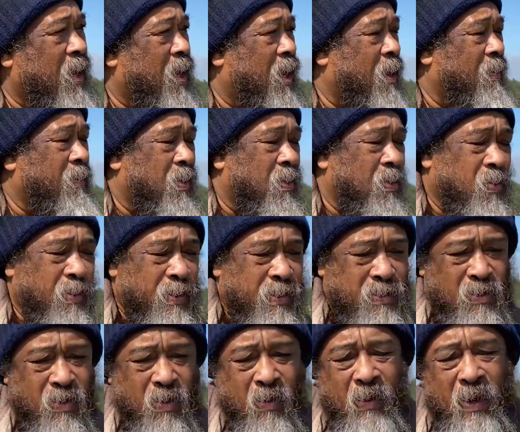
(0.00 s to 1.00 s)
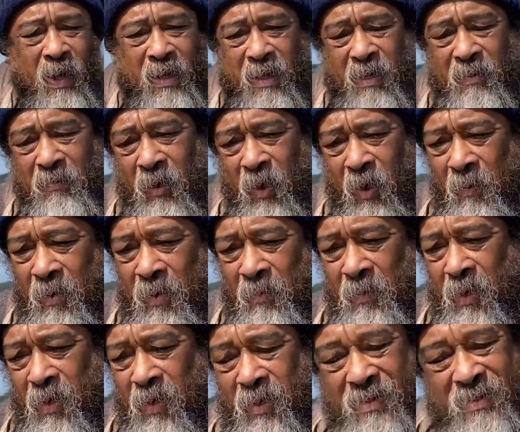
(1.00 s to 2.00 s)
I'm not doing so well at the
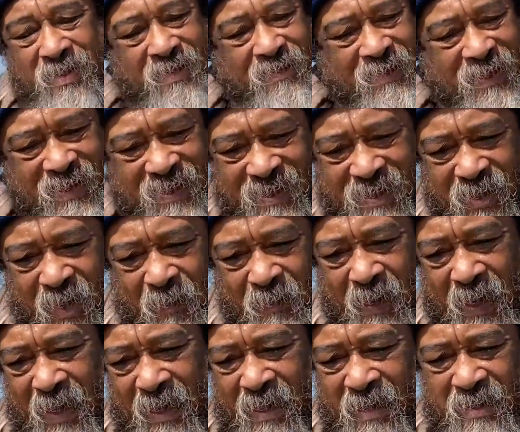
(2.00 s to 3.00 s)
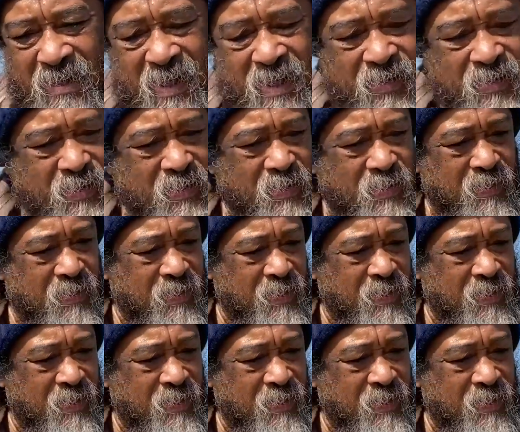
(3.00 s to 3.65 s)
moment, because stop that. That's not true.